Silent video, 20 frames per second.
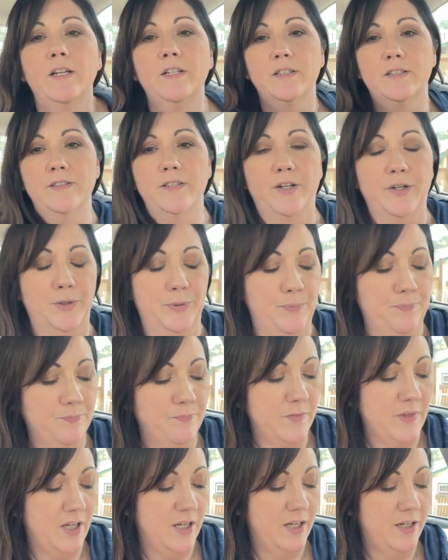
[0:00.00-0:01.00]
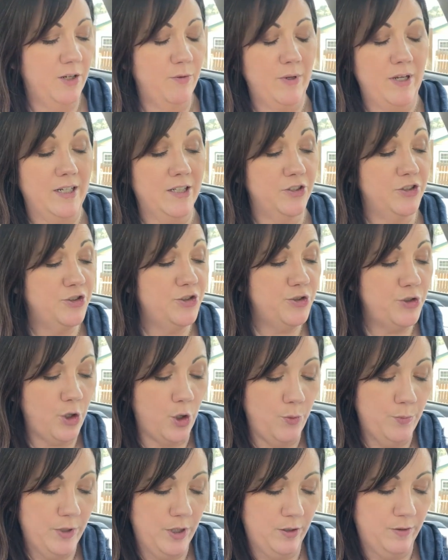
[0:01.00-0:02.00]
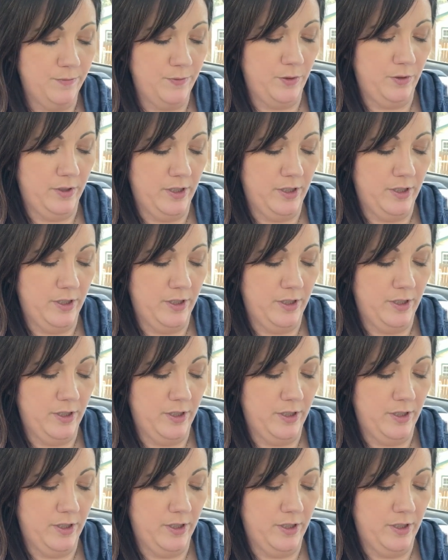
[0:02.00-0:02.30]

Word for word: So anyway, it is so beautiful.